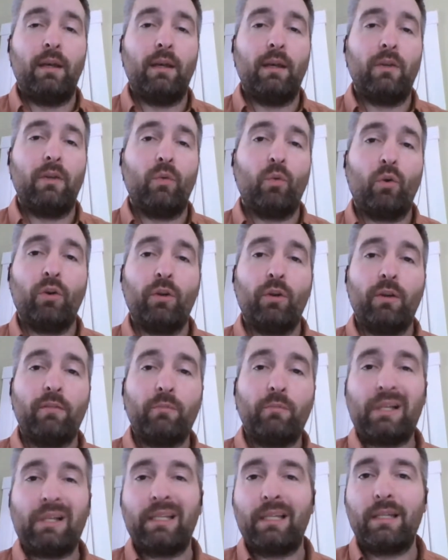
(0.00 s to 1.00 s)
the world of
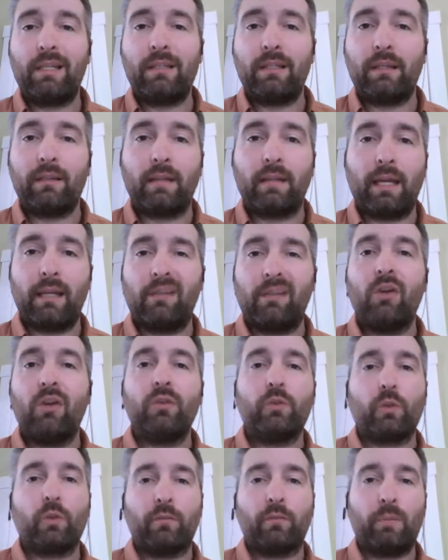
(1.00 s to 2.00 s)
policing, that
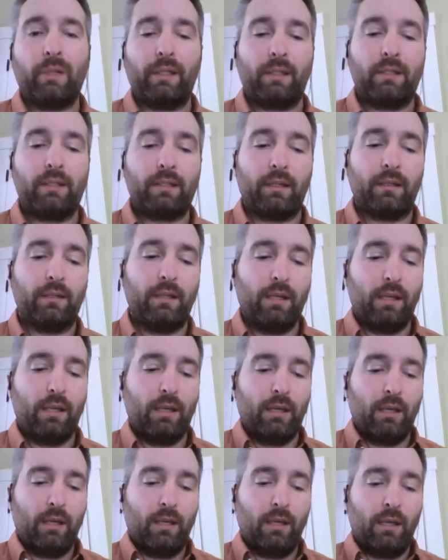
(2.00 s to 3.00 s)
culture of policing,
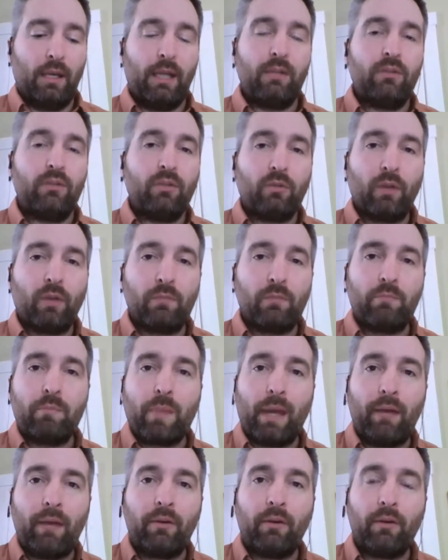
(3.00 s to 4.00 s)
into a
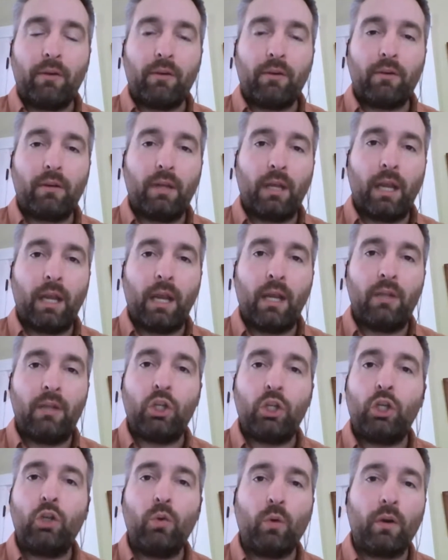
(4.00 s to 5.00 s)
better
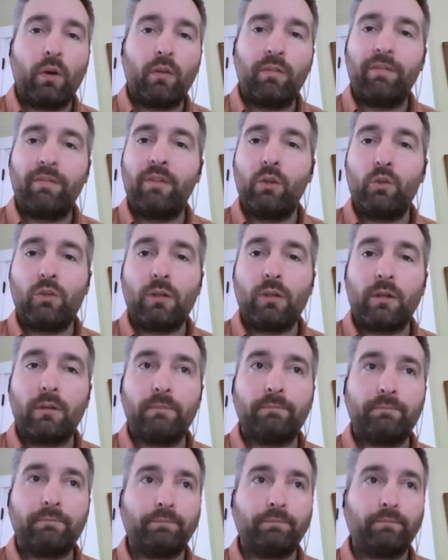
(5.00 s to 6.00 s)
and newer future.
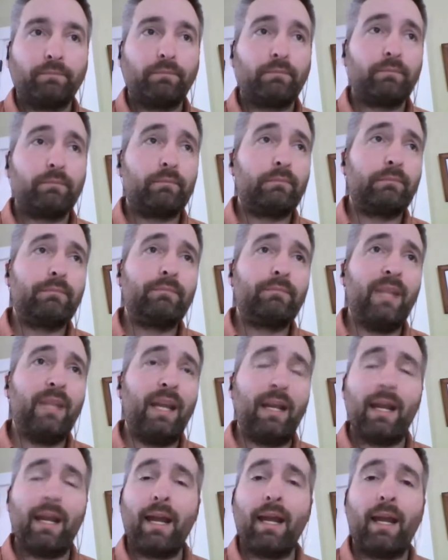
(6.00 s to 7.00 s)

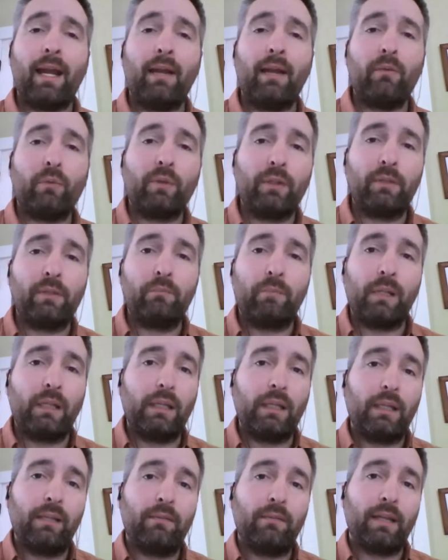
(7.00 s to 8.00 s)
And I really
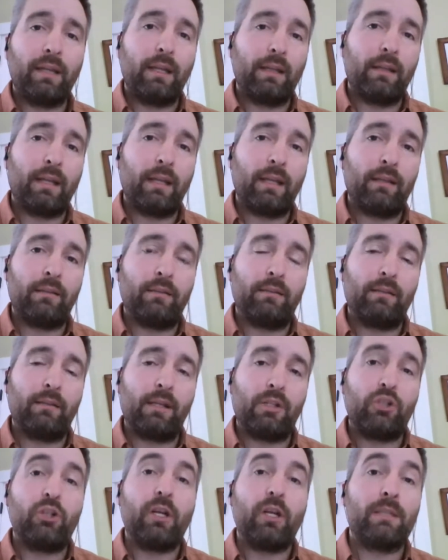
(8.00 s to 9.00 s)
believe that
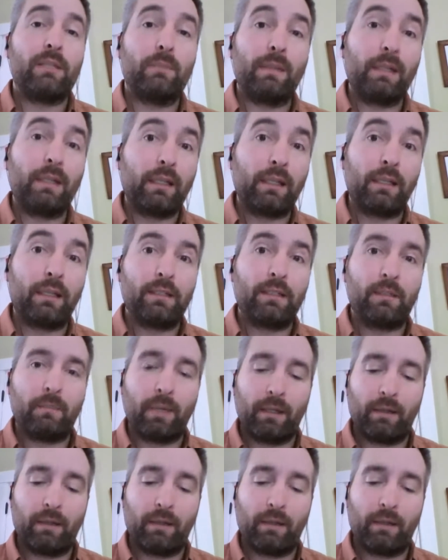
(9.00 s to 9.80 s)
adjustment needs to